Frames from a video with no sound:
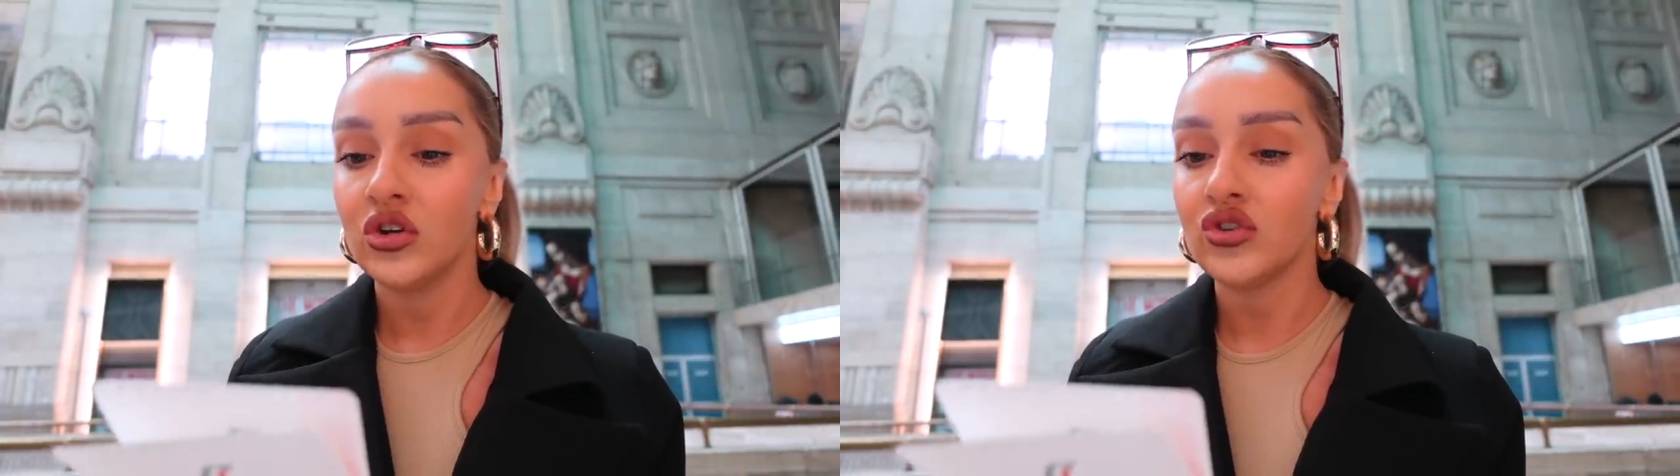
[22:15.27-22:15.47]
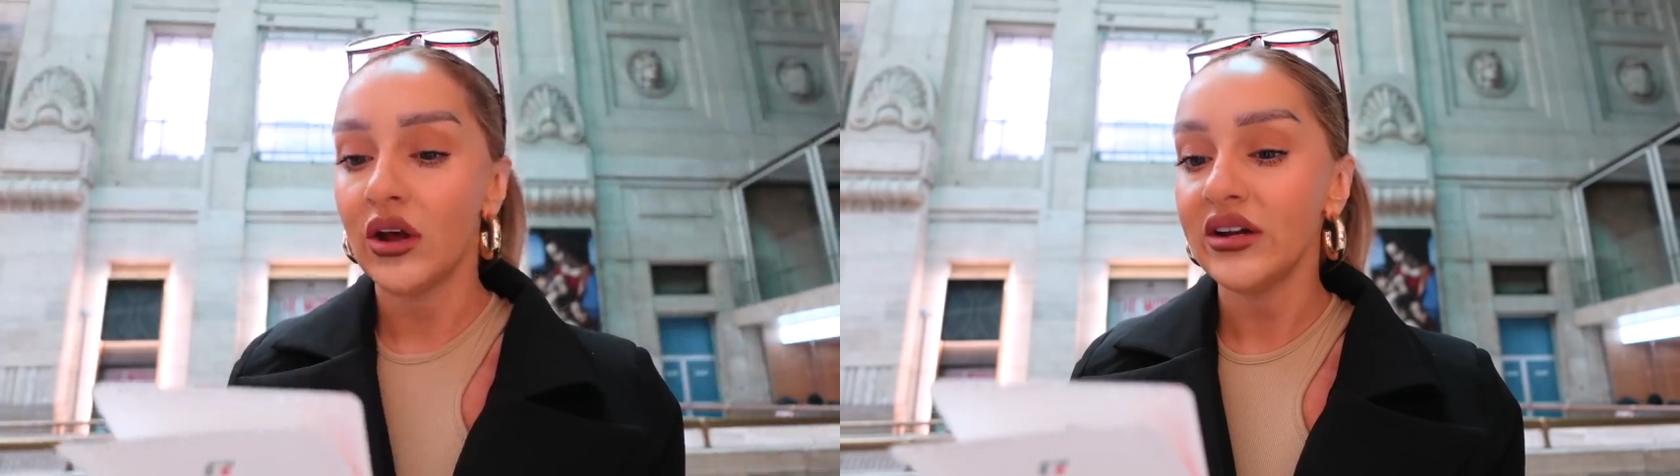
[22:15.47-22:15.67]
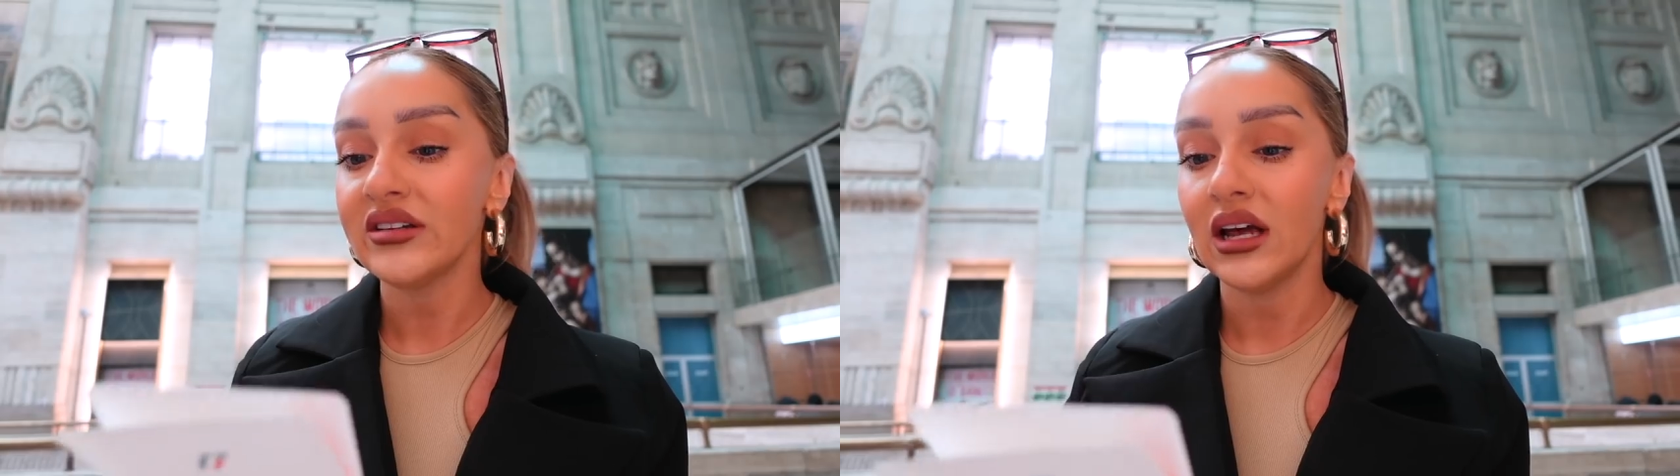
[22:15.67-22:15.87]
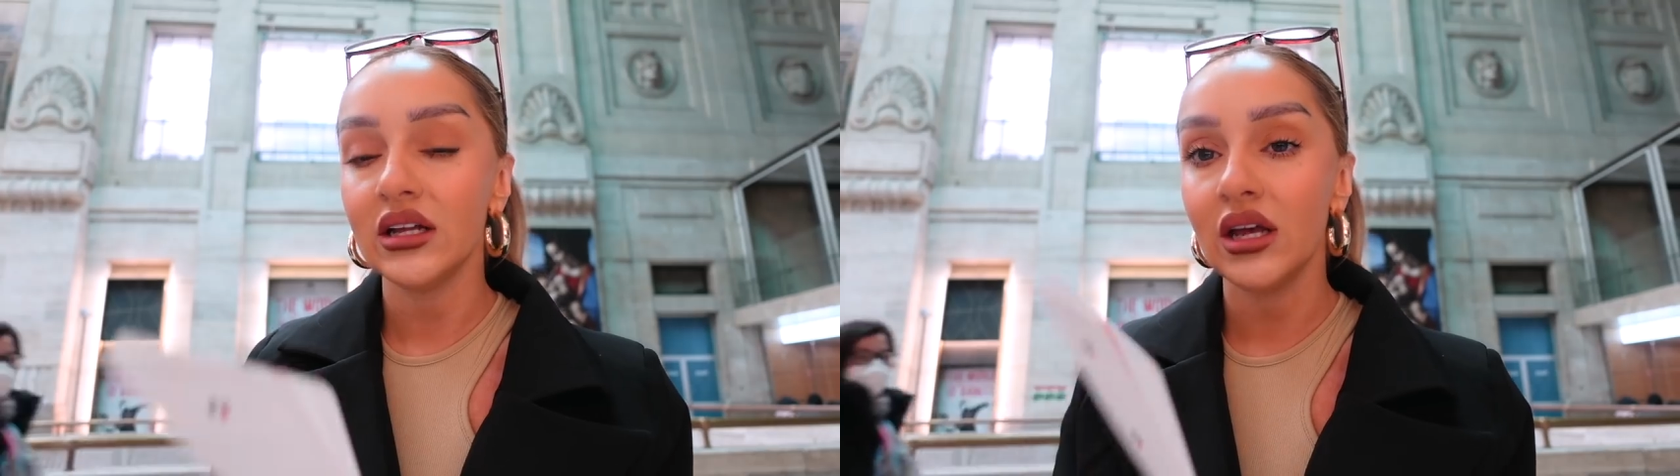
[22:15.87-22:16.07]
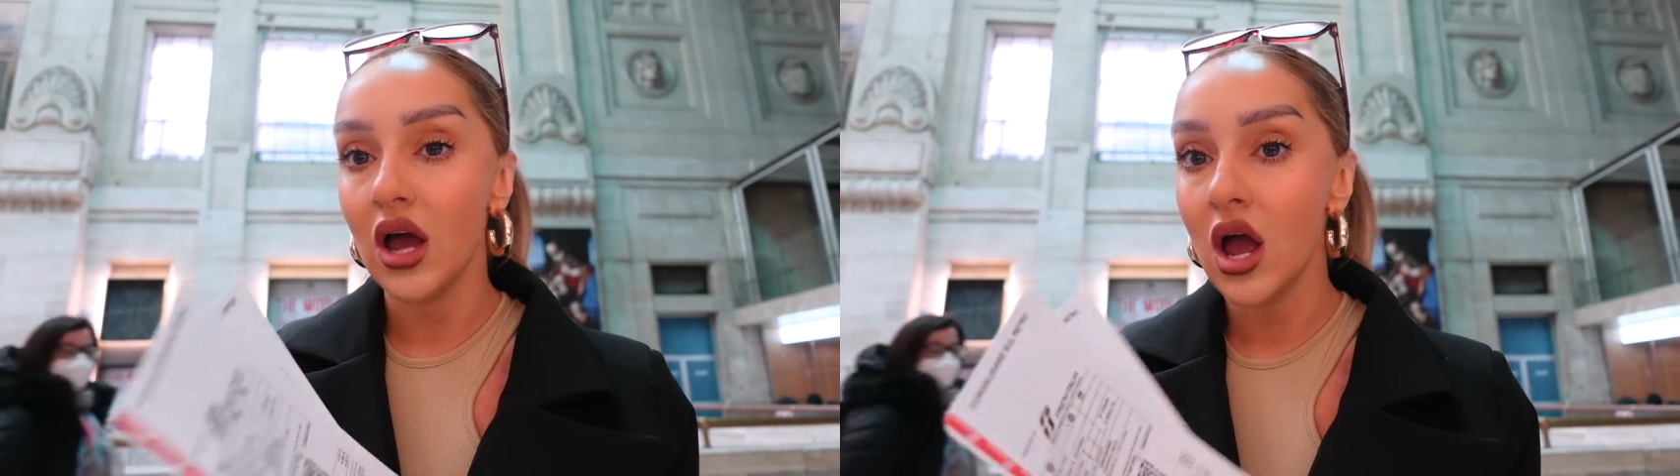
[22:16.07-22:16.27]

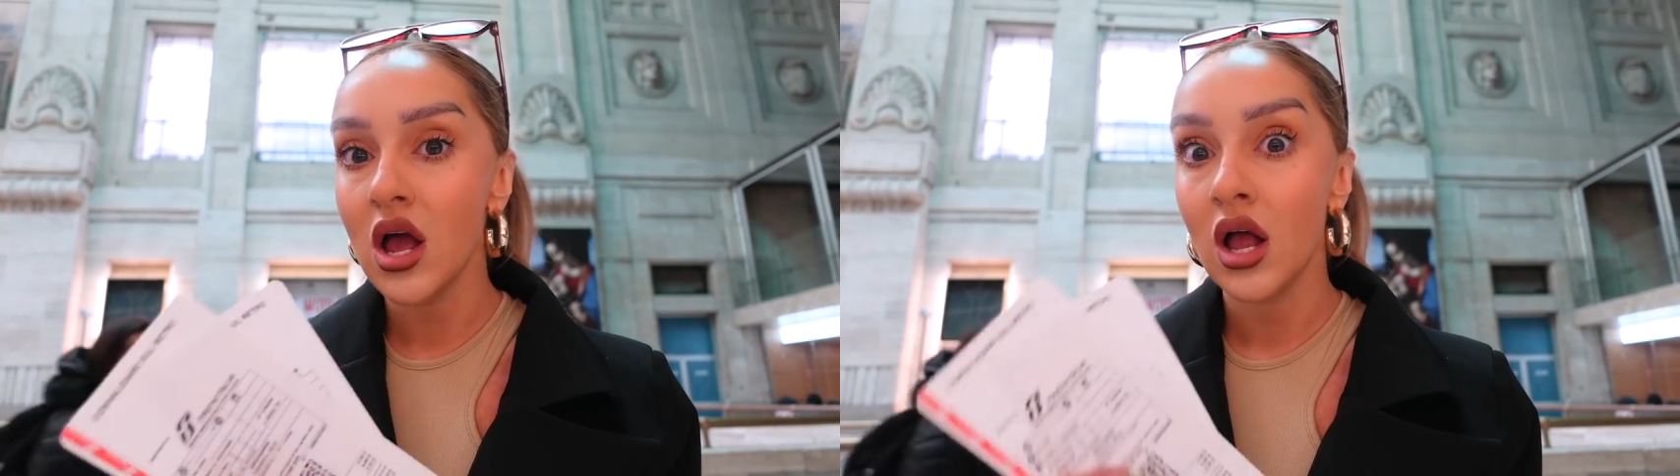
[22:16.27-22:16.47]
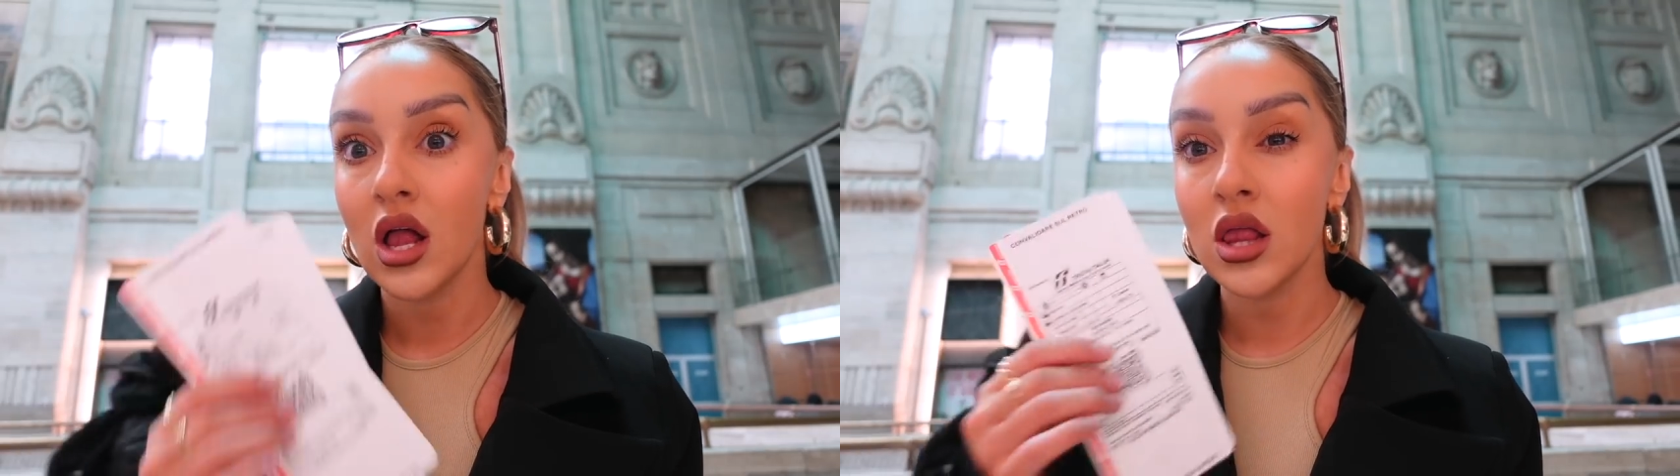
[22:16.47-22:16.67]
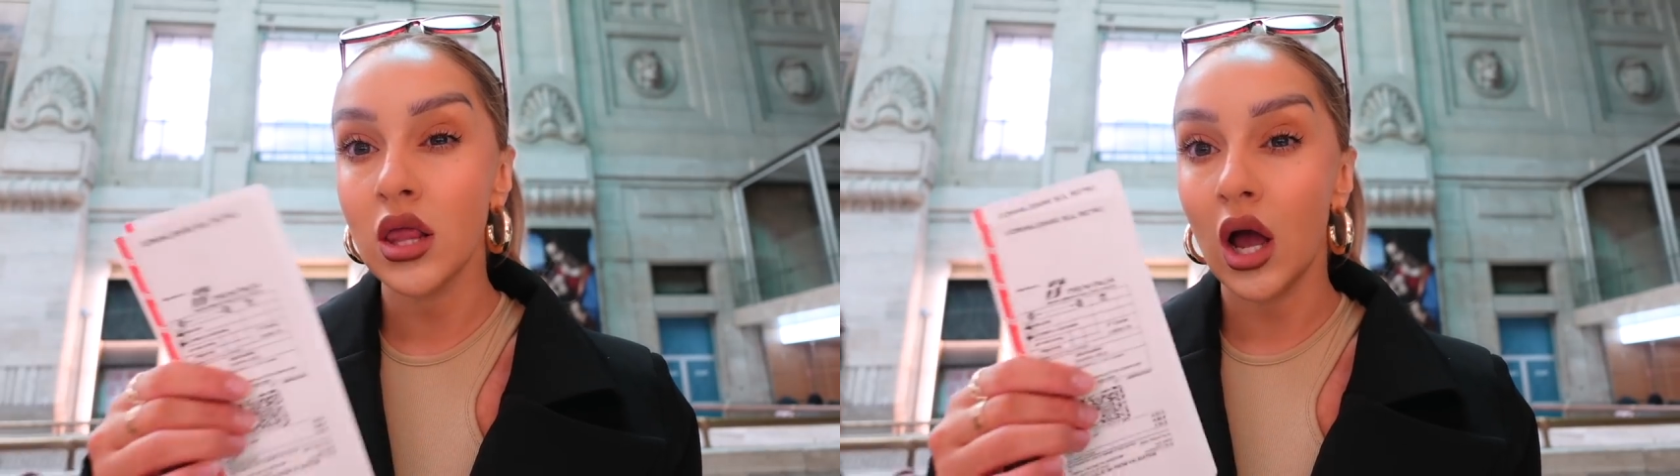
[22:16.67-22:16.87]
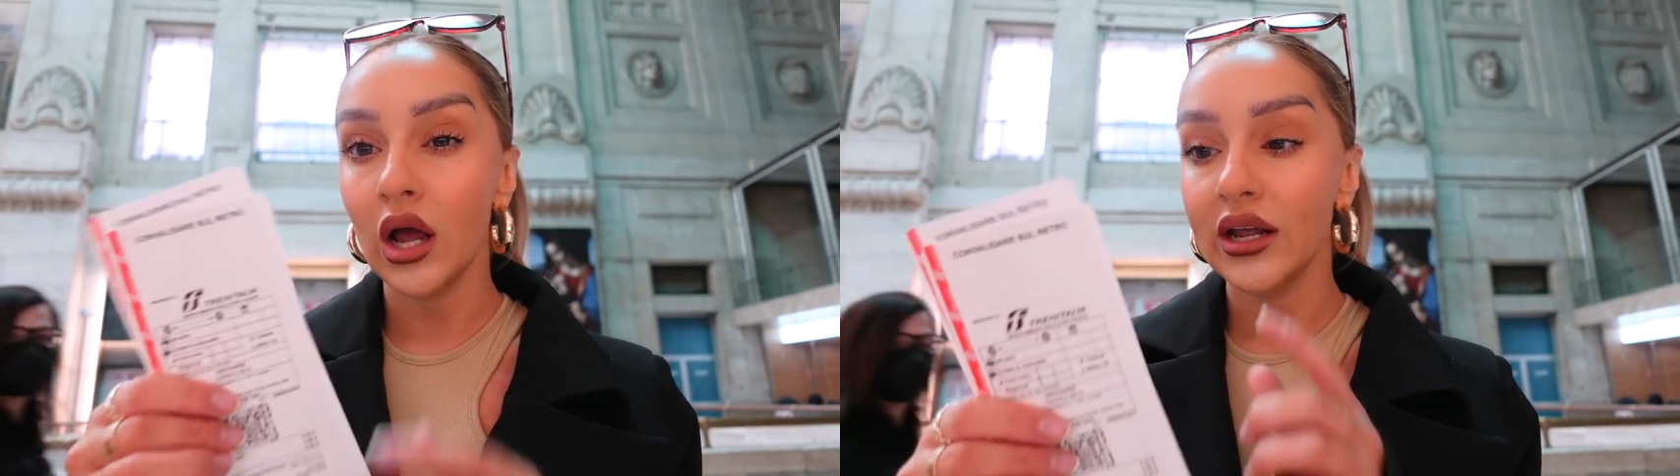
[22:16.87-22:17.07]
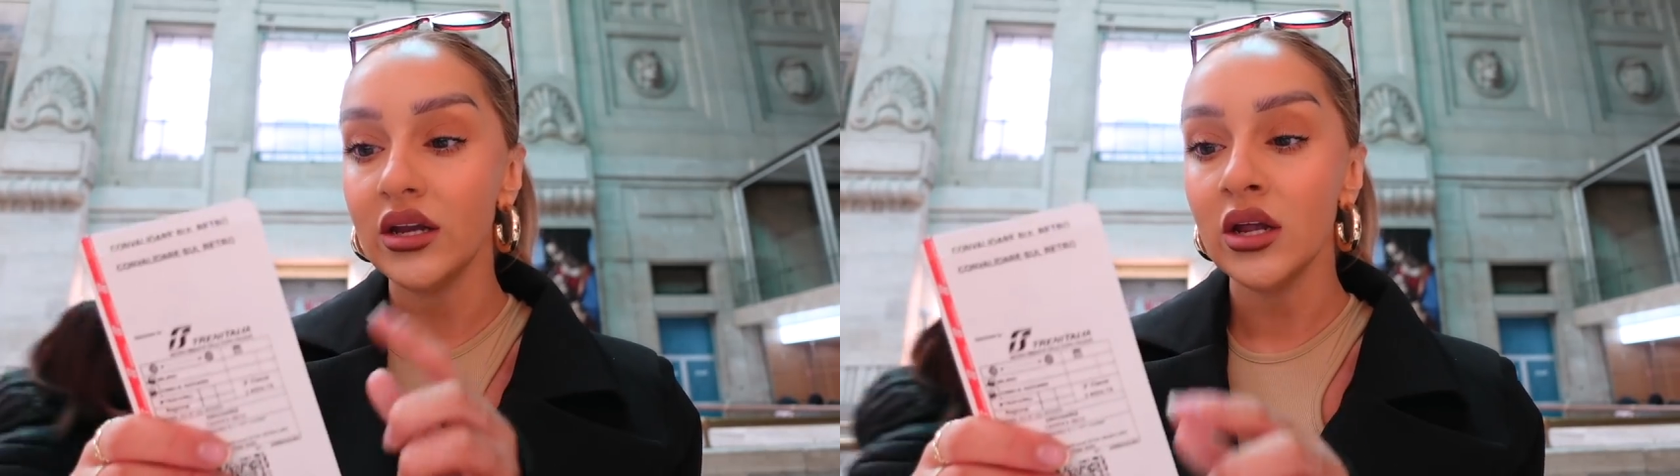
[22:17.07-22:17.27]
Trenitalia
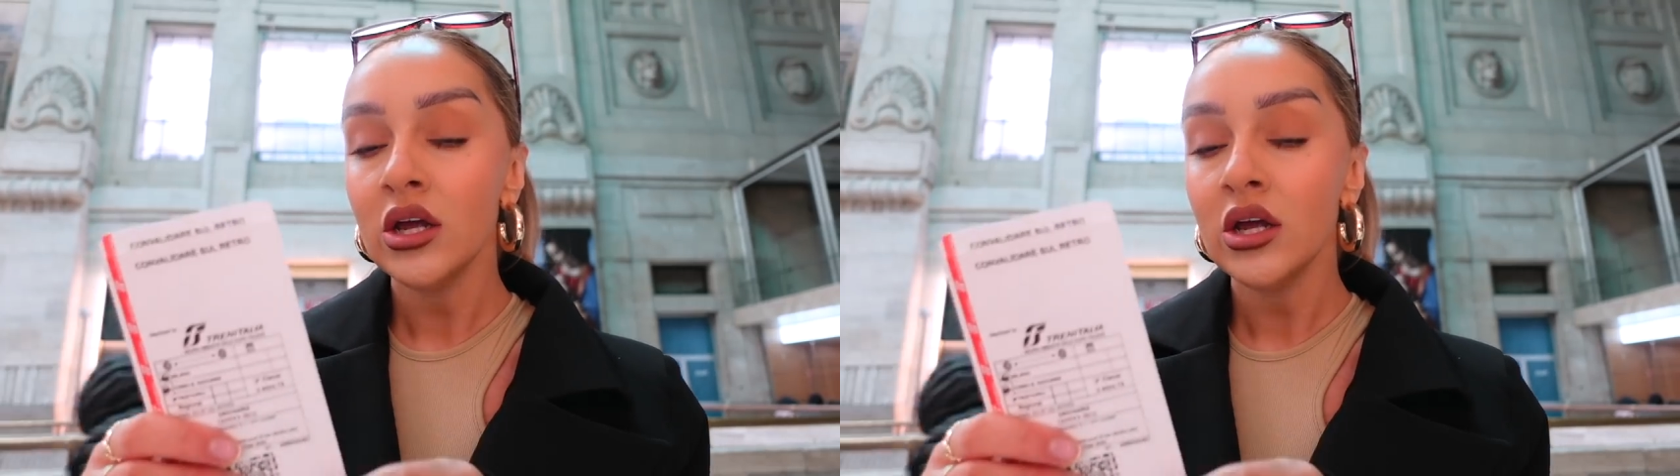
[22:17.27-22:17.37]
line.